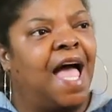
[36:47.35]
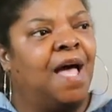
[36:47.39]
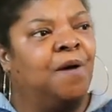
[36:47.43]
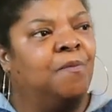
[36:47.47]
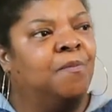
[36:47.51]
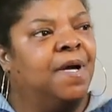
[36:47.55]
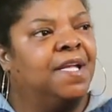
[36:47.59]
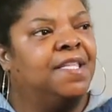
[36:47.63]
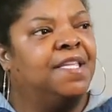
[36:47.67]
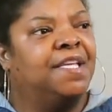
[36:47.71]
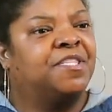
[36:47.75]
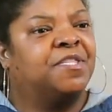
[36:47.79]

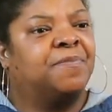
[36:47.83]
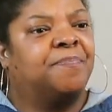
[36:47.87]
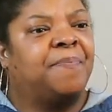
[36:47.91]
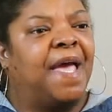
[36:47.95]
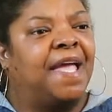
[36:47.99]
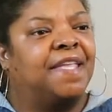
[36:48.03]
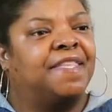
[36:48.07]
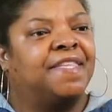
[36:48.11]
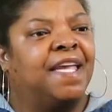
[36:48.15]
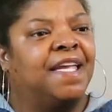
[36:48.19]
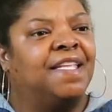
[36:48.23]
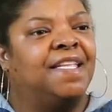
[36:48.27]
I wouldn't
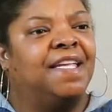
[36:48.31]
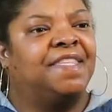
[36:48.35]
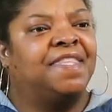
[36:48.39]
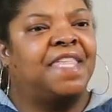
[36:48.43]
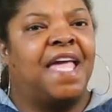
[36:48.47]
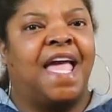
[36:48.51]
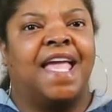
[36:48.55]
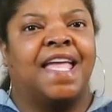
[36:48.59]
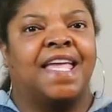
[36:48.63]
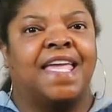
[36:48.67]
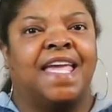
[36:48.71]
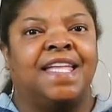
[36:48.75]
expect
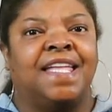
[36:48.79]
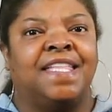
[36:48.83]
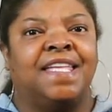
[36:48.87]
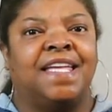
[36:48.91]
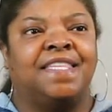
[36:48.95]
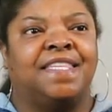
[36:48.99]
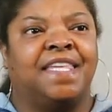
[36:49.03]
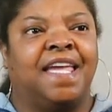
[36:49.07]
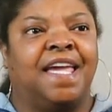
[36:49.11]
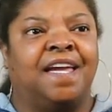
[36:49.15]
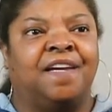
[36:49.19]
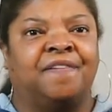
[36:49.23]
anything
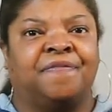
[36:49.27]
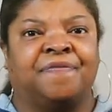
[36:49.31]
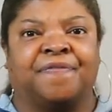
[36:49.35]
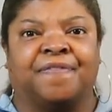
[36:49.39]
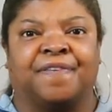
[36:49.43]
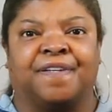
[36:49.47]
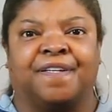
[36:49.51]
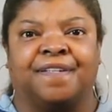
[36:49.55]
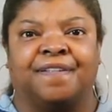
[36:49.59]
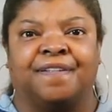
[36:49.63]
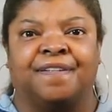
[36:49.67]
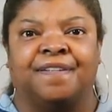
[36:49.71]
any
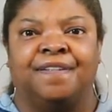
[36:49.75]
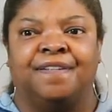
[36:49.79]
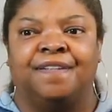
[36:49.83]
different.